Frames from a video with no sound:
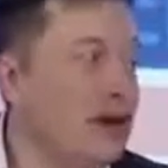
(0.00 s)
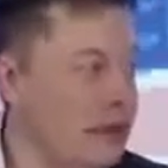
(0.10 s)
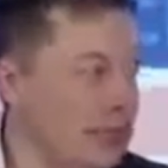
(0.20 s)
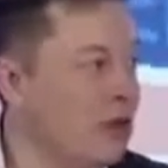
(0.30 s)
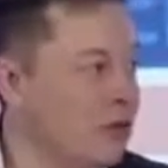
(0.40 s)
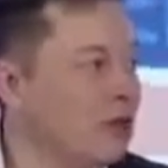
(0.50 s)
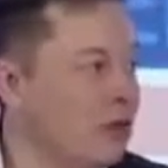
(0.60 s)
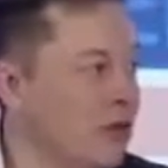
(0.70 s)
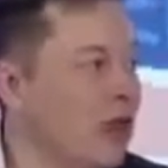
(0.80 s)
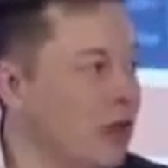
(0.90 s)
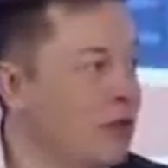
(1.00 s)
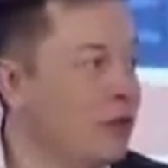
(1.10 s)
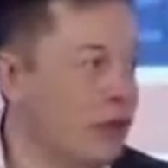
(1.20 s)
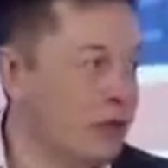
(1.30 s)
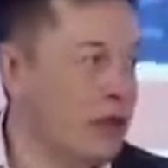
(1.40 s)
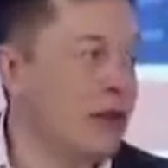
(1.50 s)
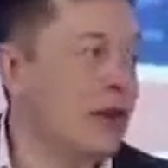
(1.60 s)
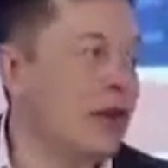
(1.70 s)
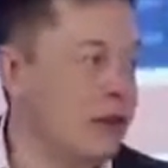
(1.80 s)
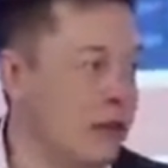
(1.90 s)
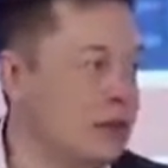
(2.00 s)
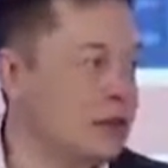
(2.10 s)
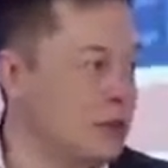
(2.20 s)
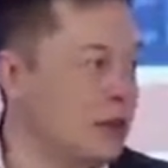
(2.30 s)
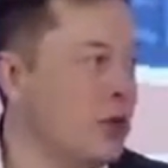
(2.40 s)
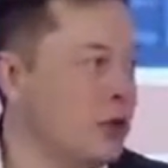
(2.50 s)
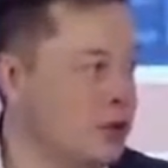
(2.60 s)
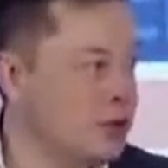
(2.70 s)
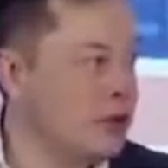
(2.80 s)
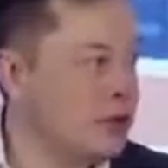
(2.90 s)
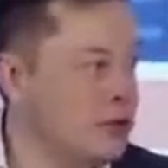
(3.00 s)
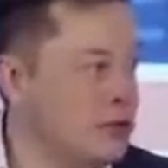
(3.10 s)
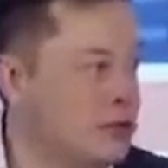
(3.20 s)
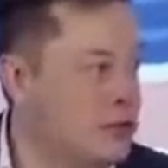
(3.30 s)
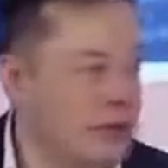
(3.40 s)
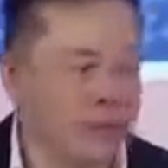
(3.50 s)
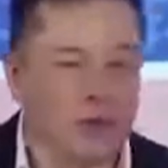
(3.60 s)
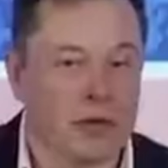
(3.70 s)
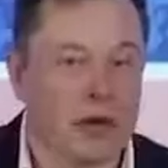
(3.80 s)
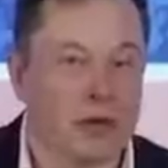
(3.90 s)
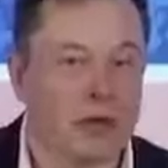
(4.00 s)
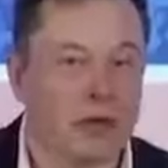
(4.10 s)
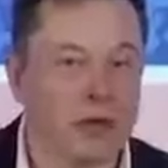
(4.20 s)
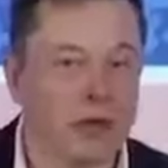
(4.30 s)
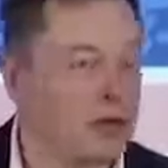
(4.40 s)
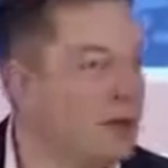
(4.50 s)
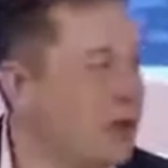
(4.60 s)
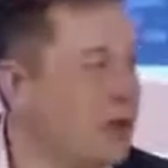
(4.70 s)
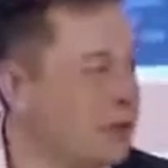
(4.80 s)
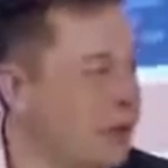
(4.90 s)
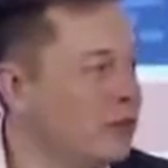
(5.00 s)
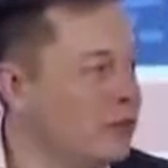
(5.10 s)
Yeah. Because the clear area is usually quite significant for a nuclear power plant.